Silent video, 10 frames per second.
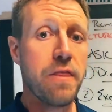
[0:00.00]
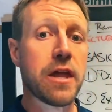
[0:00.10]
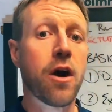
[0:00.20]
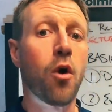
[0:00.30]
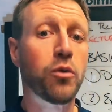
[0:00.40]

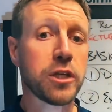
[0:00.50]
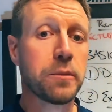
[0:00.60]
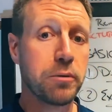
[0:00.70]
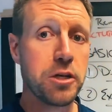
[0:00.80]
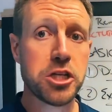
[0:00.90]
that only
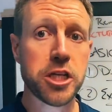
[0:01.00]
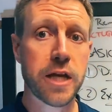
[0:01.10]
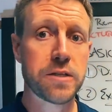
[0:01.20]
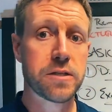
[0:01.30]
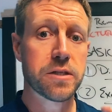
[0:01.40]

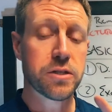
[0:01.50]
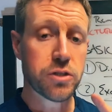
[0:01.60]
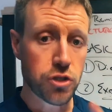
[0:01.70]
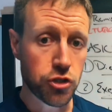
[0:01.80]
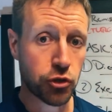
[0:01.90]
appreciates
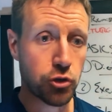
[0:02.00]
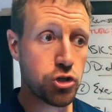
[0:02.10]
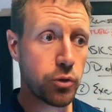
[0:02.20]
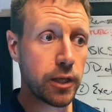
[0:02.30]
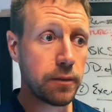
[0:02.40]

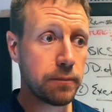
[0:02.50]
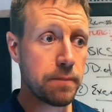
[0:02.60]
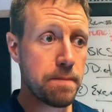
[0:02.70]
surgery